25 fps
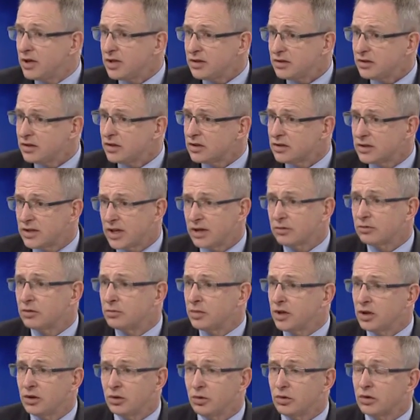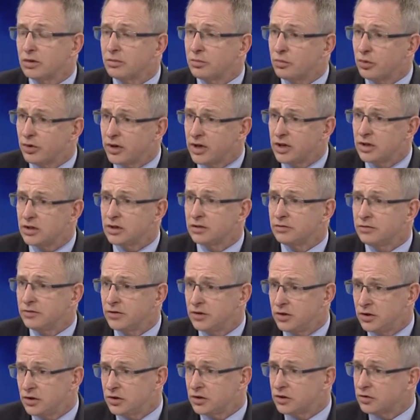business, that would be called a breach of
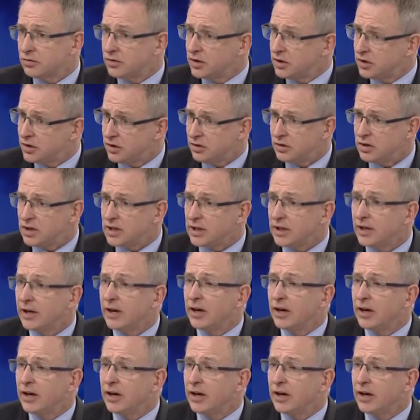fiduciary duty.